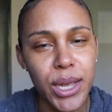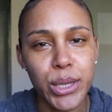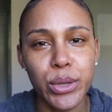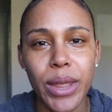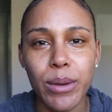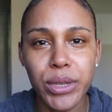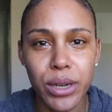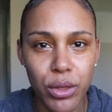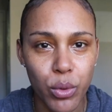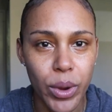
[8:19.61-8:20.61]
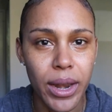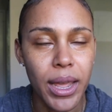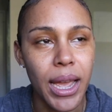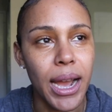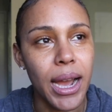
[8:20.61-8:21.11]
So that was another one.
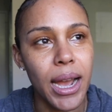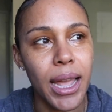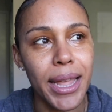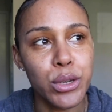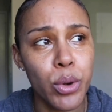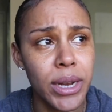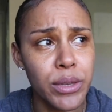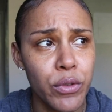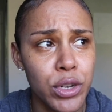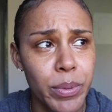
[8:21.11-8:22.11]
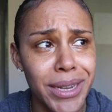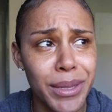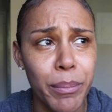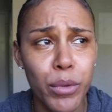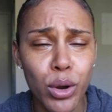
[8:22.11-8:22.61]
It transfers because
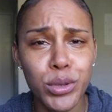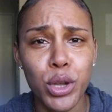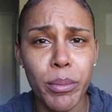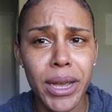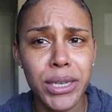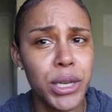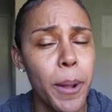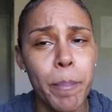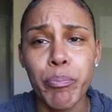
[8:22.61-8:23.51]
it moves so much.